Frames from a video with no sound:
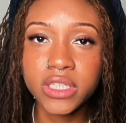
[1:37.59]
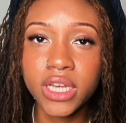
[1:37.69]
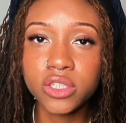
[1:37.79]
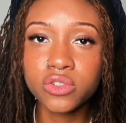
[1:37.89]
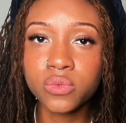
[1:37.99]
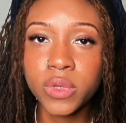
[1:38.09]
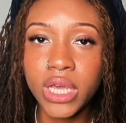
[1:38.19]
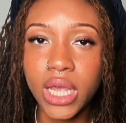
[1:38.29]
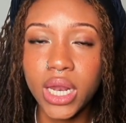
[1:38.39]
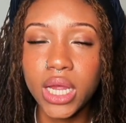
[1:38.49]
I just went
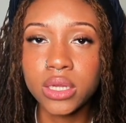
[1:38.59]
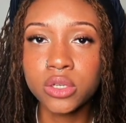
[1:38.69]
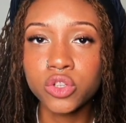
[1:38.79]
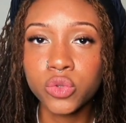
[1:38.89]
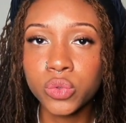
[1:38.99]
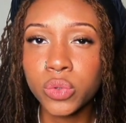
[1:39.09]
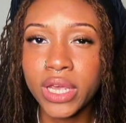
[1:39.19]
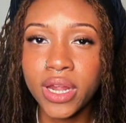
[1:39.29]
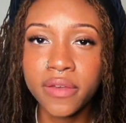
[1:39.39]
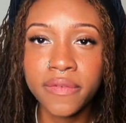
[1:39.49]
and I looked through
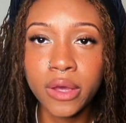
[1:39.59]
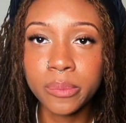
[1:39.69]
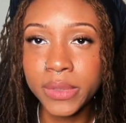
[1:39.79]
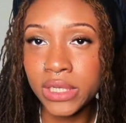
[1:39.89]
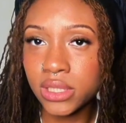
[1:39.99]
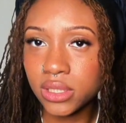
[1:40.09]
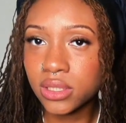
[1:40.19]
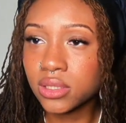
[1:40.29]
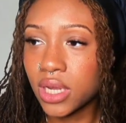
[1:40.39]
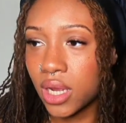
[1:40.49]
and I found
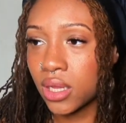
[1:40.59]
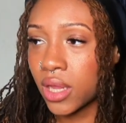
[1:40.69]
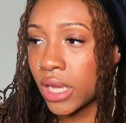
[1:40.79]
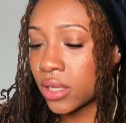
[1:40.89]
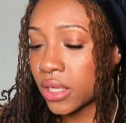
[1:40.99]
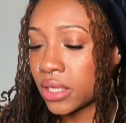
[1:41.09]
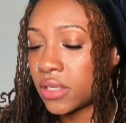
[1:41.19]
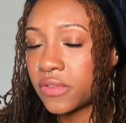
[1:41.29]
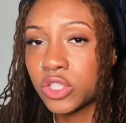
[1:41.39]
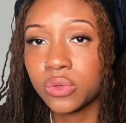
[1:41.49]
pieces that I like, like
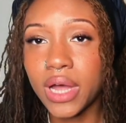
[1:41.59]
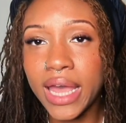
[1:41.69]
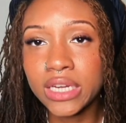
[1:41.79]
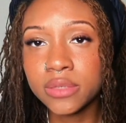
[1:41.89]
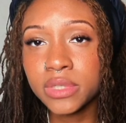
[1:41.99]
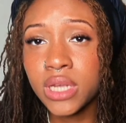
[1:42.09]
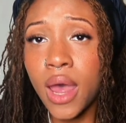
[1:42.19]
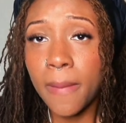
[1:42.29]
individual items.